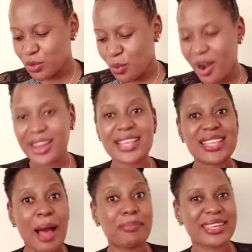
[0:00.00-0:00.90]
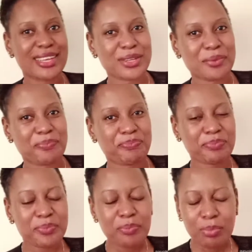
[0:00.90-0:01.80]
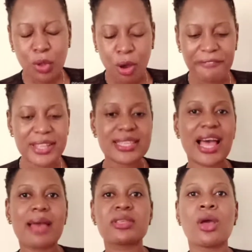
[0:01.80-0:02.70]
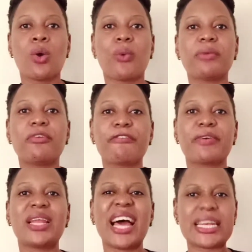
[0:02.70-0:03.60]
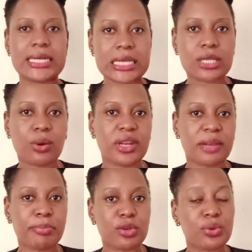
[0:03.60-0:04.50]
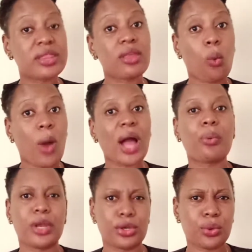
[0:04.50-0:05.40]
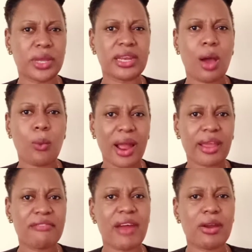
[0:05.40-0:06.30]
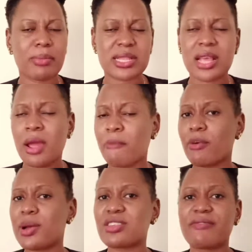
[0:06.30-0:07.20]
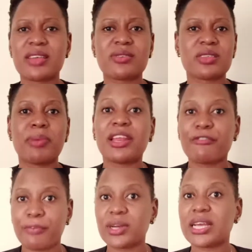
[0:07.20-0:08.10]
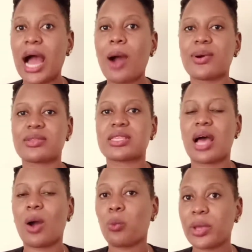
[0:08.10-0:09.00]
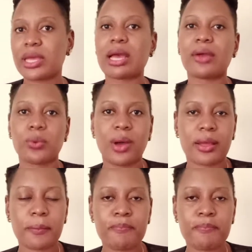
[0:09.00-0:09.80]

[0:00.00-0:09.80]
to work is application. Oftentimes, when we feel a disconnect between the work we do in our work environment, for most of us, we're spending 40 hours a week at work,